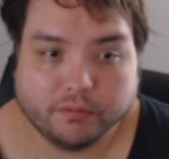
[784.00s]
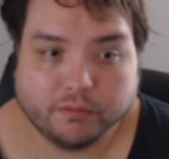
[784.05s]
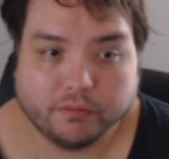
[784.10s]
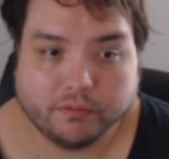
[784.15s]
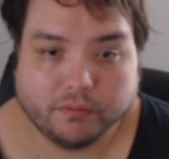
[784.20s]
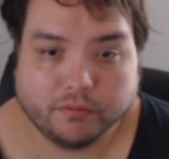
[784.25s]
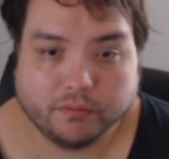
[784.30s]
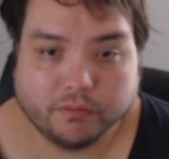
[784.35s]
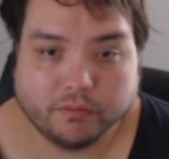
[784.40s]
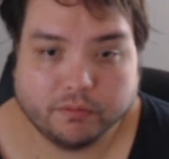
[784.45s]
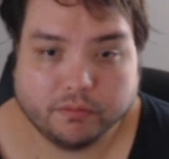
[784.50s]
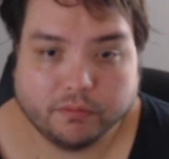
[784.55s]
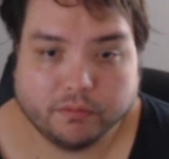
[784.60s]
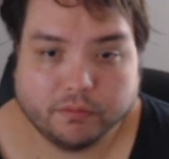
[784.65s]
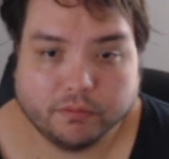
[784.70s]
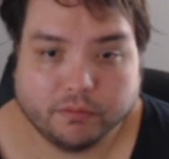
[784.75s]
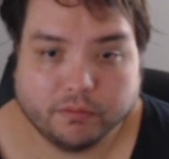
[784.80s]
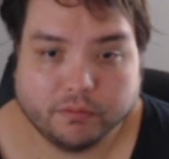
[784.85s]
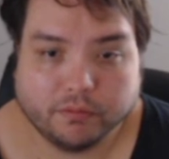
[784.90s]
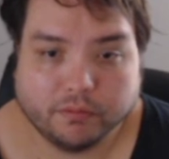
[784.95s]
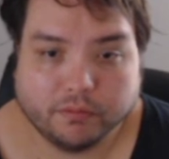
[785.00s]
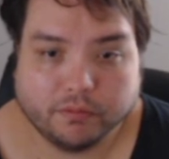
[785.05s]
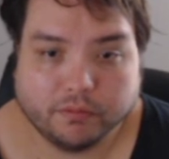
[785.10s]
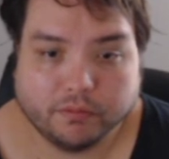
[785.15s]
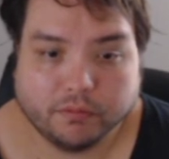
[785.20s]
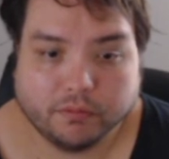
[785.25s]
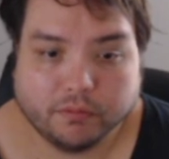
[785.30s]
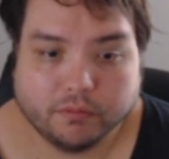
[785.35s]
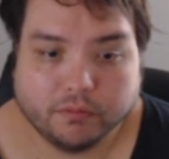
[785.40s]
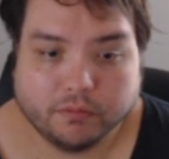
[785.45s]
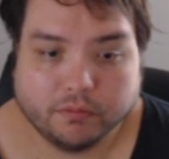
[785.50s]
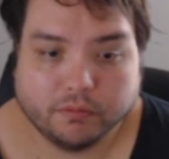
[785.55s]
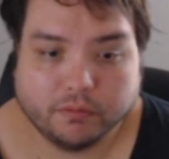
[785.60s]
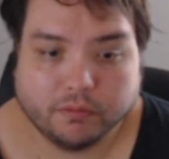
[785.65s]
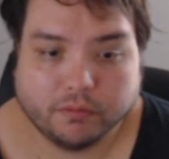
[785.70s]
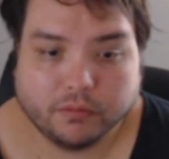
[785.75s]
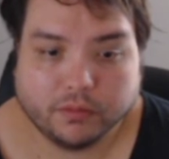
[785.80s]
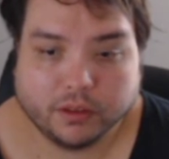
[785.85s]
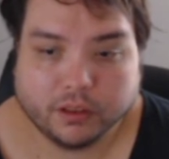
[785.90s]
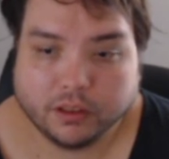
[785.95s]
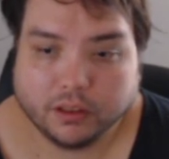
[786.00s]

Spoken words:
(no one is talking)